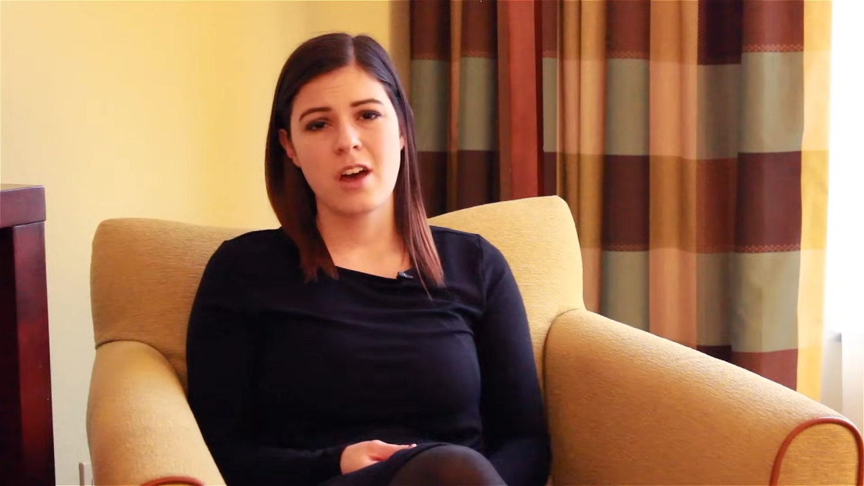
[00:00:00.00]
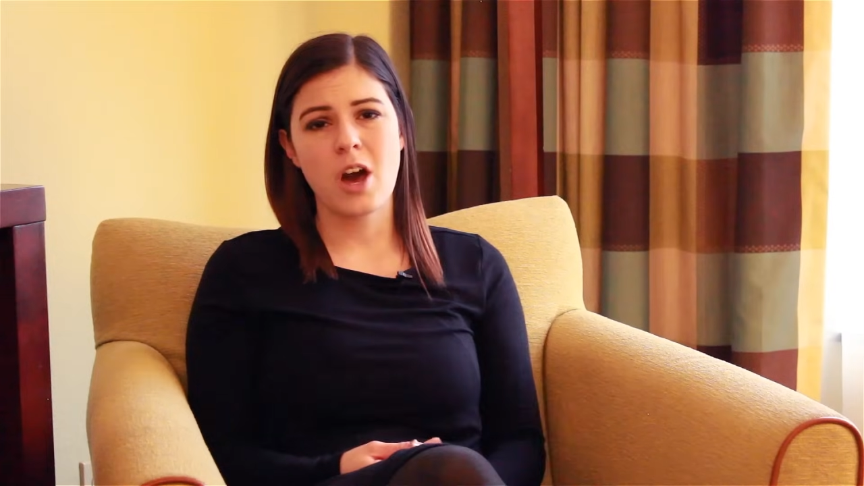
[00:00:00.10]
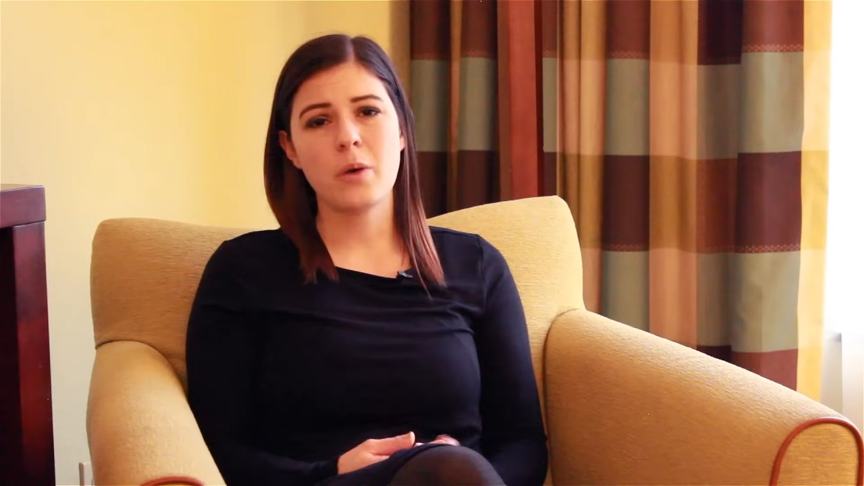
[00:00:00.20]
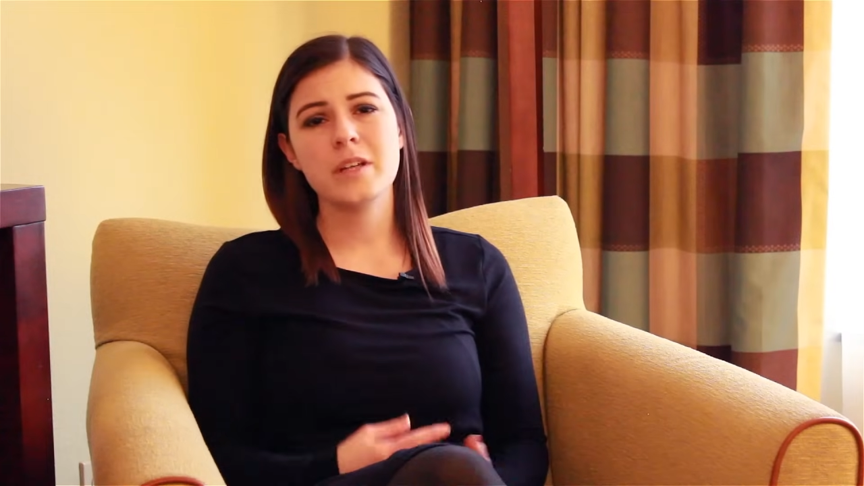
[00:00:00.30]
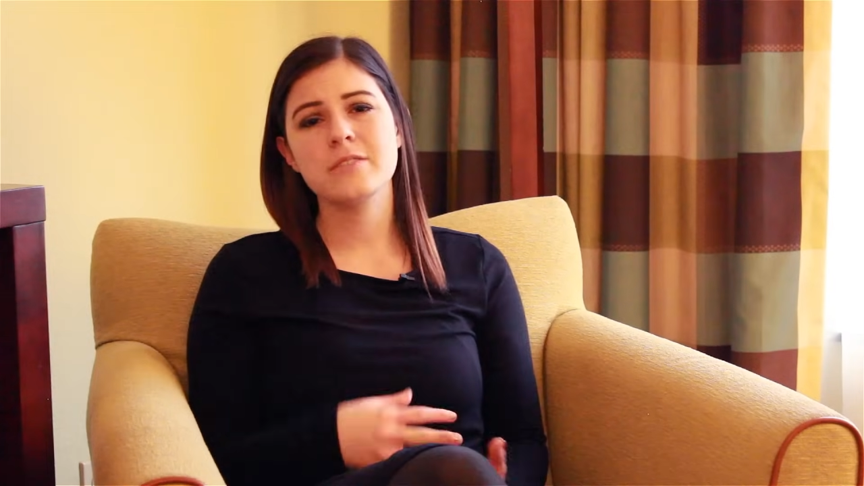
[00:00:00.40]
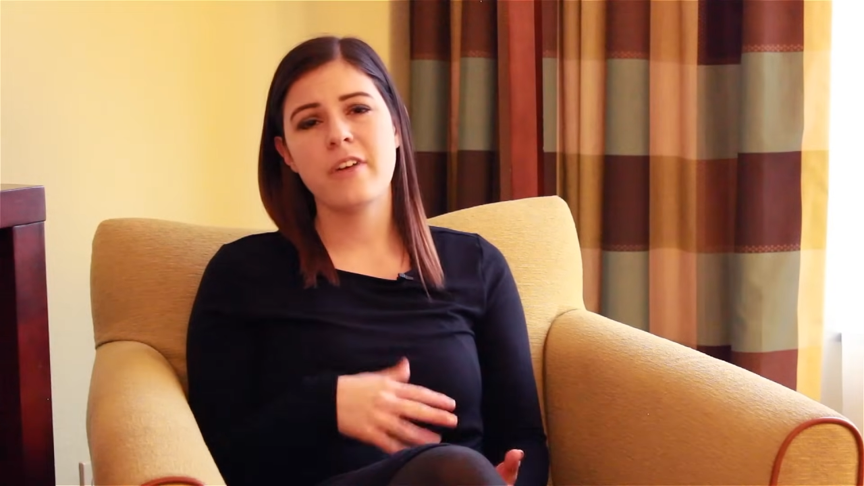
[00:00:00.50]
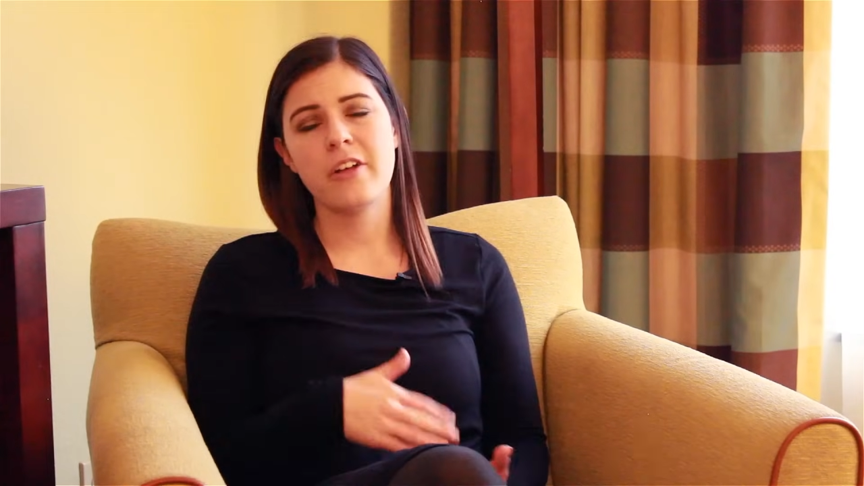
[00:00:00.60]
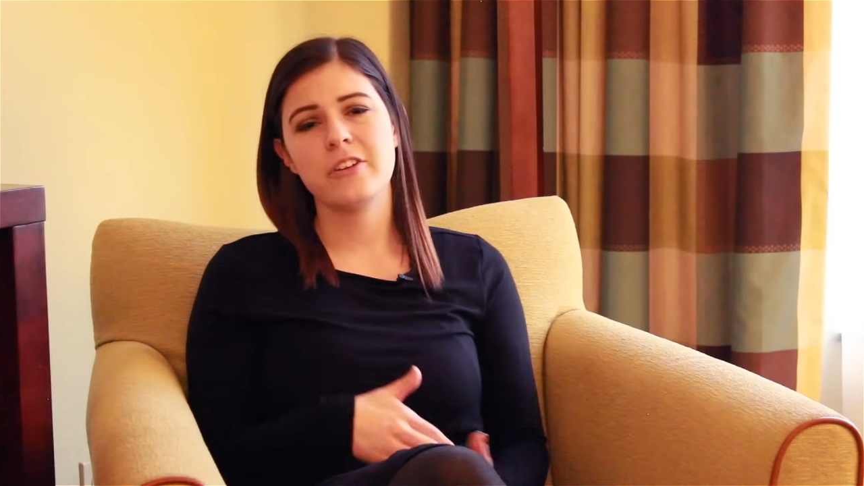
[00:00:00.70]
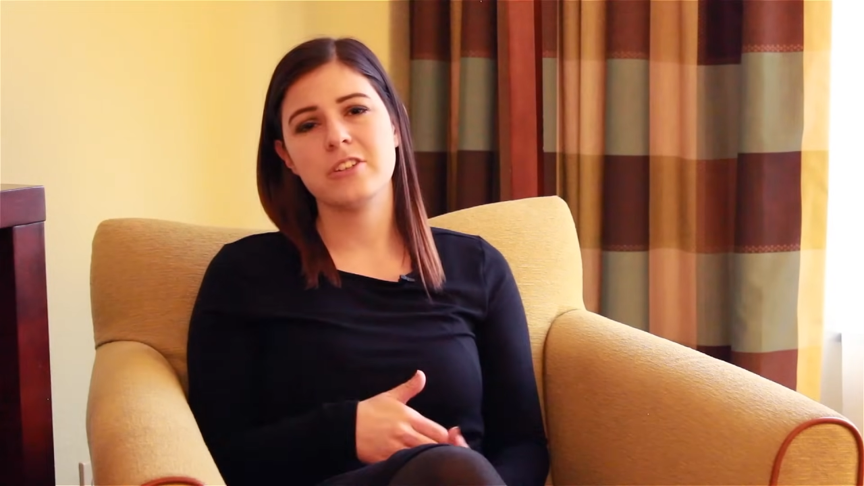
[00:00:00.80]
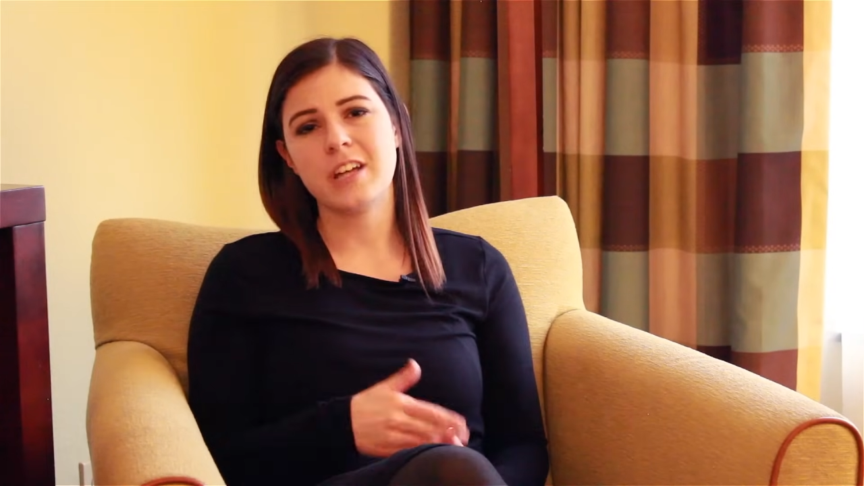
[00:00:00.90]
Always
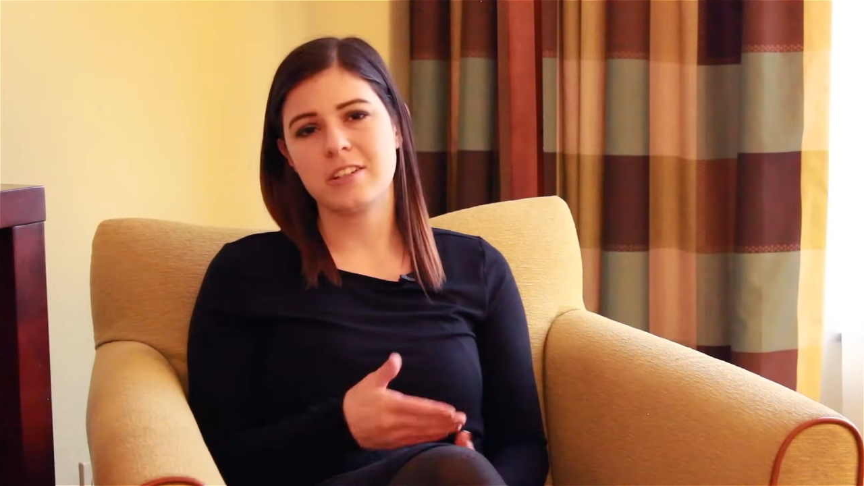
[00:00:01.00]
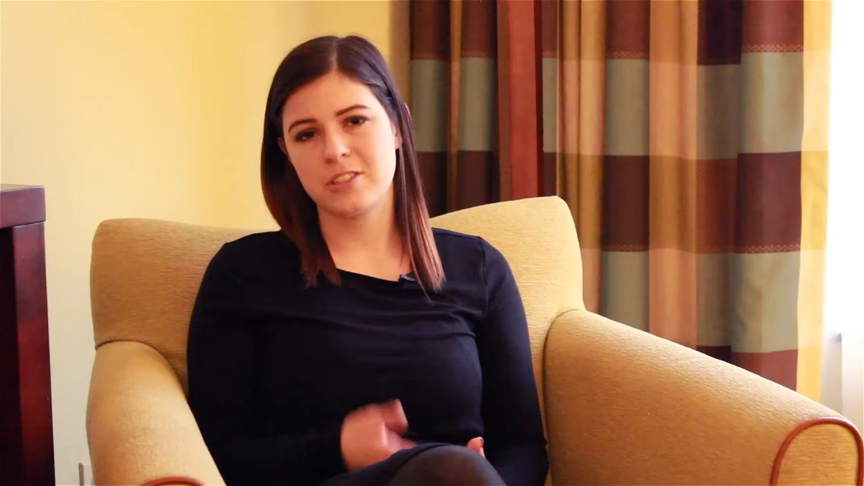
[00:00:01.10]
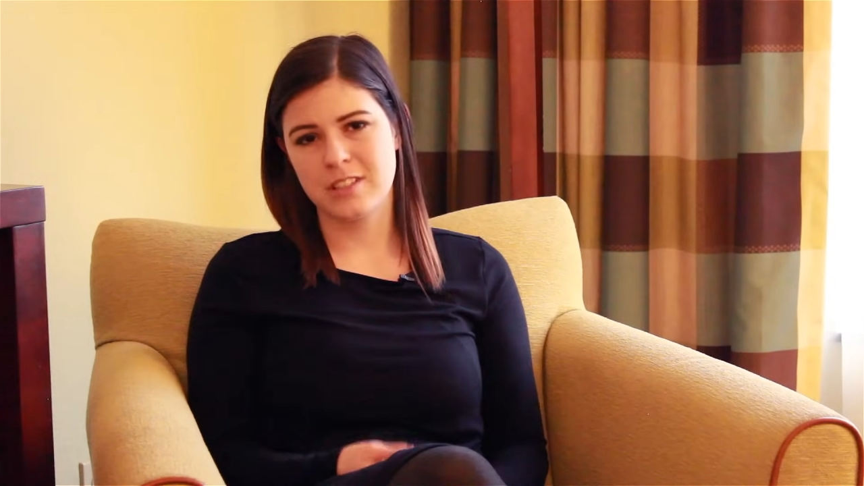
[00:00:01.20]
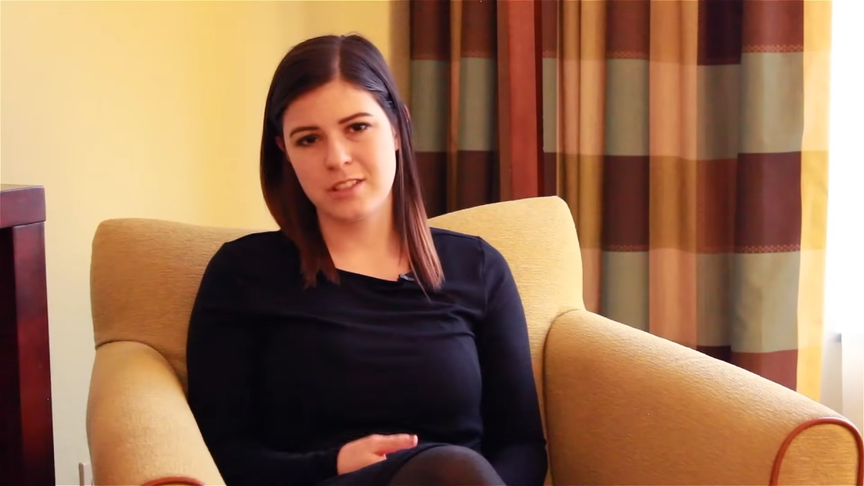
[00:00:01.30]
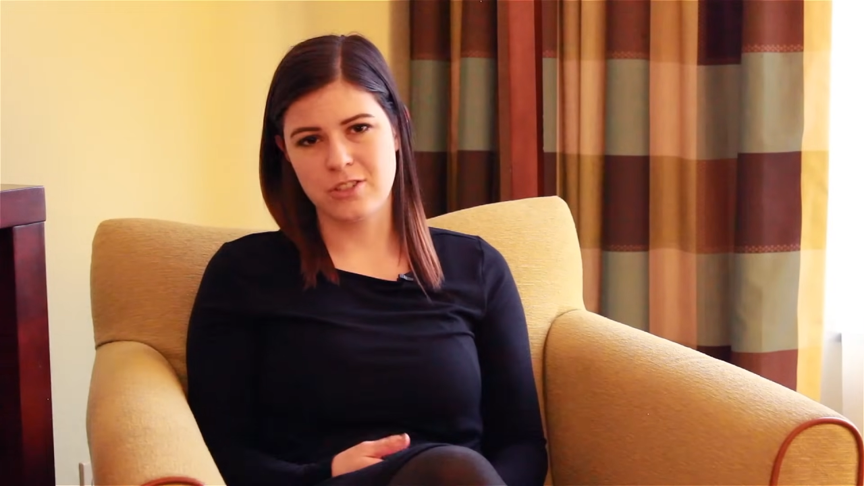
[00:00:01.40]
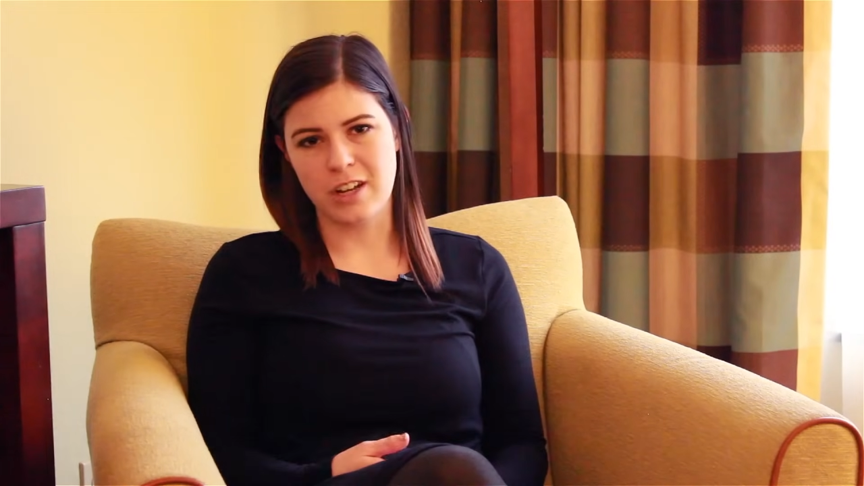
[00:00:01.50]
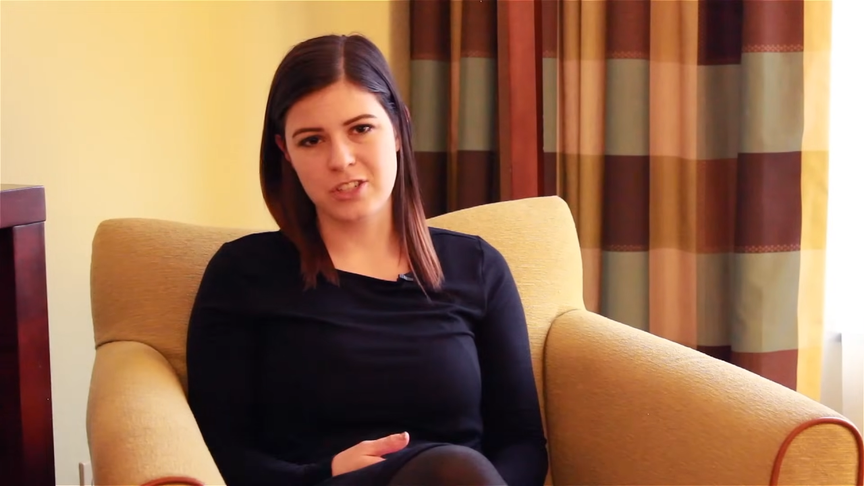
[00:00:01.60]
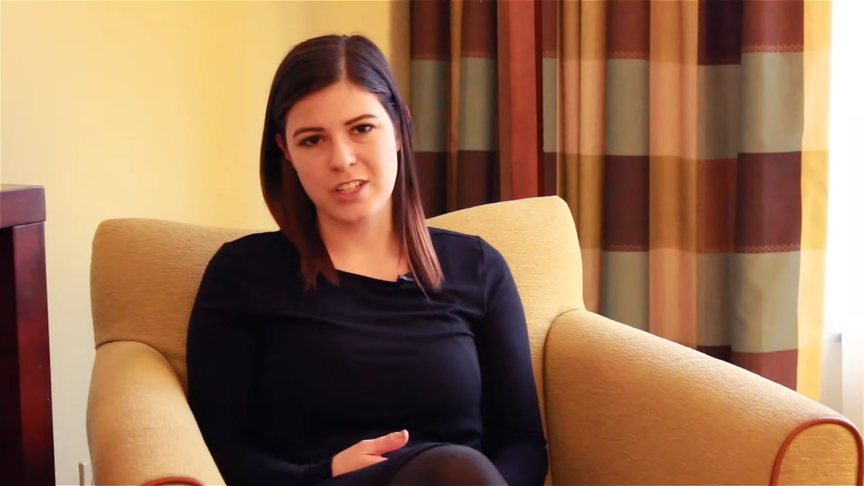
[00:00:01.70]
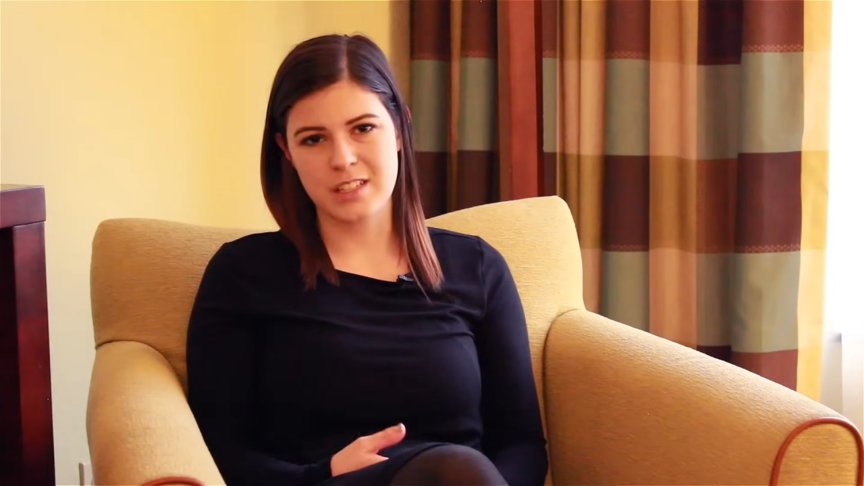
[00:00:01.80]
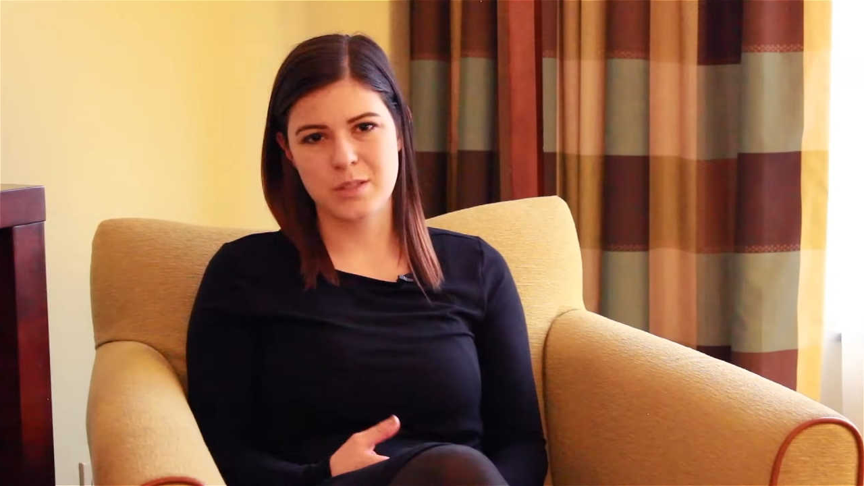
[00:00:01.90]
follow your doctor's
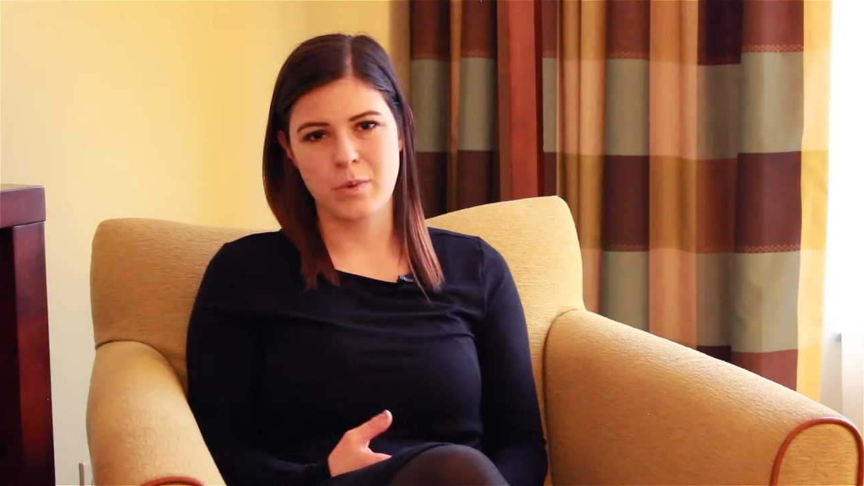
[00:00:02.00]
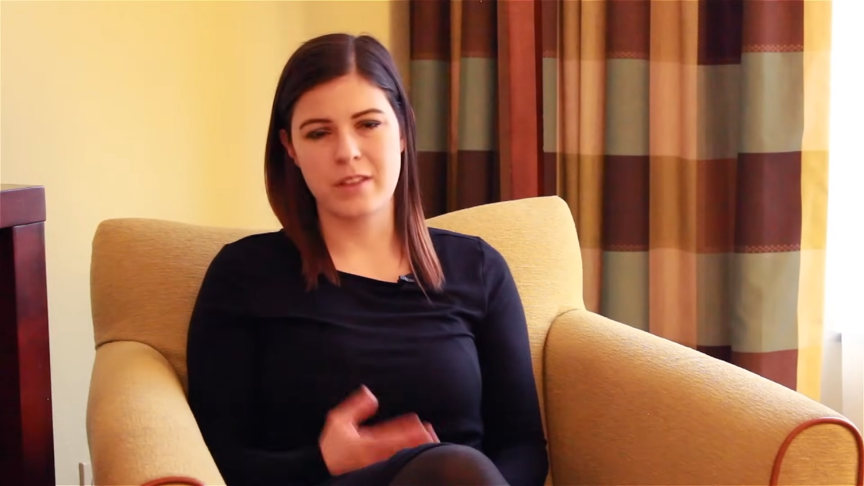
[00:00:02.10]
instructions